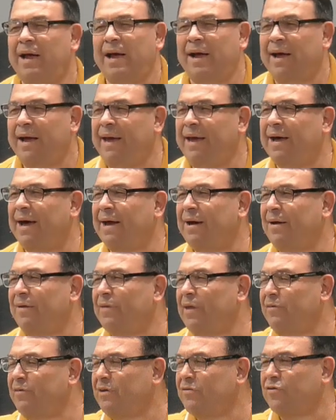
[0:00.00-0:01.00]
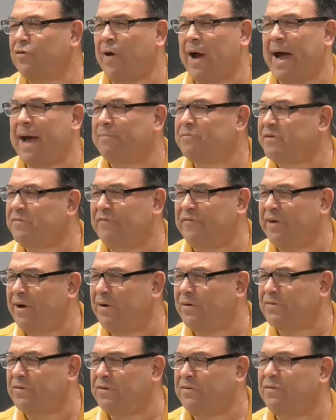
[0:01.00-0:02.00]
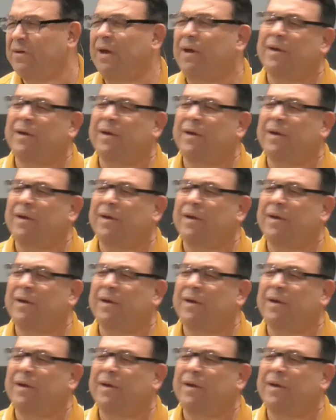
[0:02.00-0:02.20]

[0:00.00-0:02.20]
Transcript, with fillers: he got on the scribes and the Pharisees.